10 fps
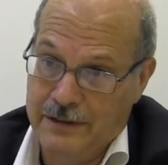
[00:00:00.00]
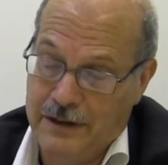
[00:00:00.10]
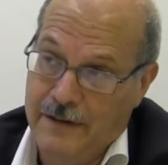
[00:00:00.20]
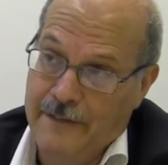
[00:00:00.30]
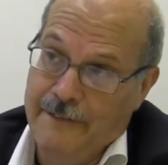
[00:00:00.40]
And
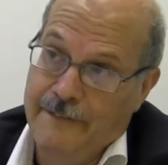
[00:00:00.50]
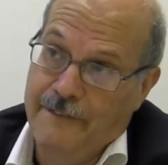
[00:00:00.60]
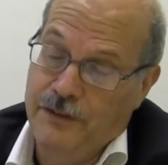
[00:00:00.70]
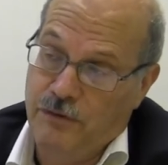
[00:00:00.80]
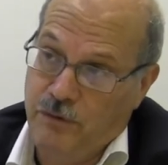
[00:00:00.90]
then
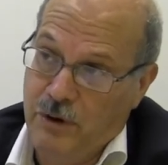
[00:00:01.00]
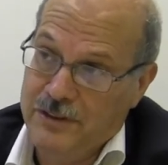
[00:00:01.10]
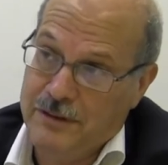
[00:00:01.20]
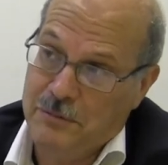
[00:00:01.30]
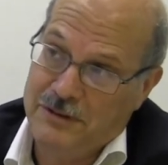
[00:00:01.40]
the
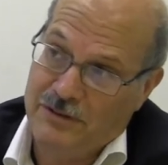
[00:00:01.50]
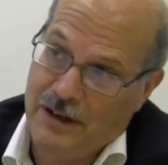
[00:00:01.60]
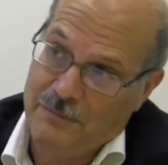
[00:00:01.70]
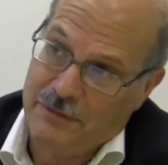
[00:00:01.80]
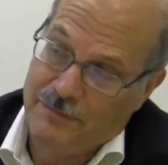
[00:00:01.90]
fourth, which
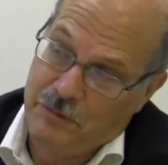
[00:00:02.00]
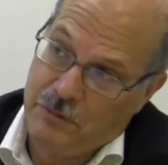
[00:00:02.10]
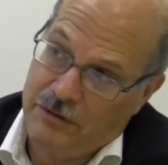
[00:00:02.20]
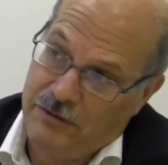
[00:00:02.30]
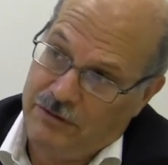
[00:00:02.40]
I
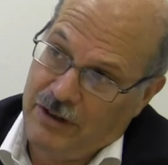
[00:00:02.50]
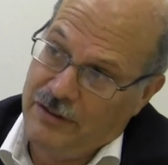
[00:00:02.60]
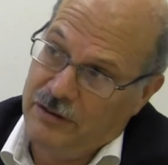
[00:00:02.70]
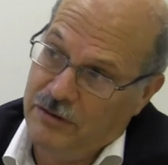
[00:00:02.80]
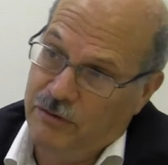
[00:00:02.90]
would
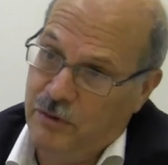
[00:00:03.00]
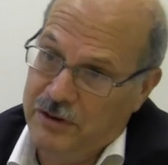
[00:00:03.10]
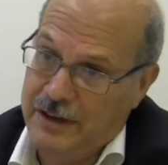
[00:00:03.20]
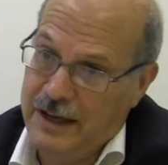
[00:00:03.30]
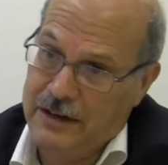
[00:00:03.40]
say there's a
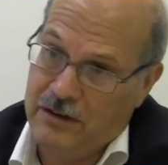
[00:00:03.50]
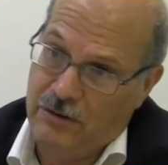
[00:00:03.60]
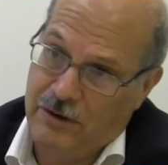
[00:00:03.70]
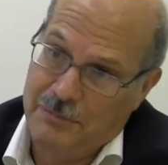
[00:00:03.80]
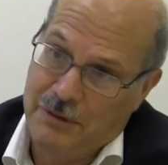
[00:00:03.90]
fourth
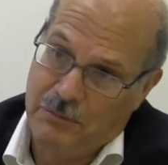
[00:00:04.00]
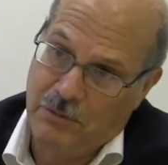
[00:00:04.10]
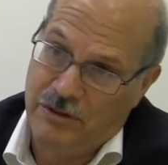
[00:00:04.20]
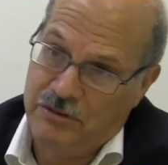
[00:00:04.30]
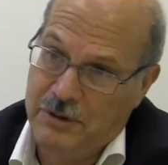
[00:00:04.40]
category, but
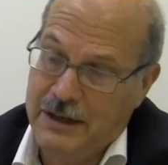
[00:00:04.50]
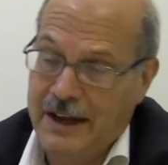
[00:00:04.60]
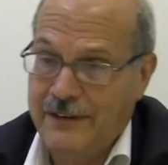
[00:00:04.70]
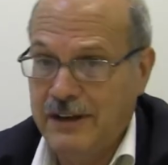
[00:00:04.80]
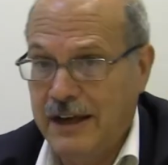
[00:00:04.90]
more
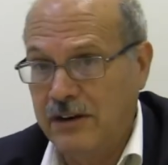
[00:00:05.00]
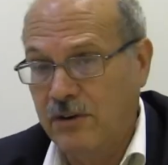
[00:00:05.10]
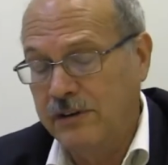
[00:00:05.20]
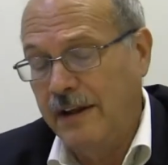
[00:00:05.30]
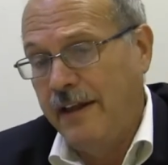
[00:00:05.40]
3.5
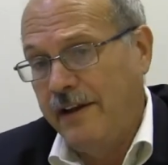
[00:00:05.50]
category.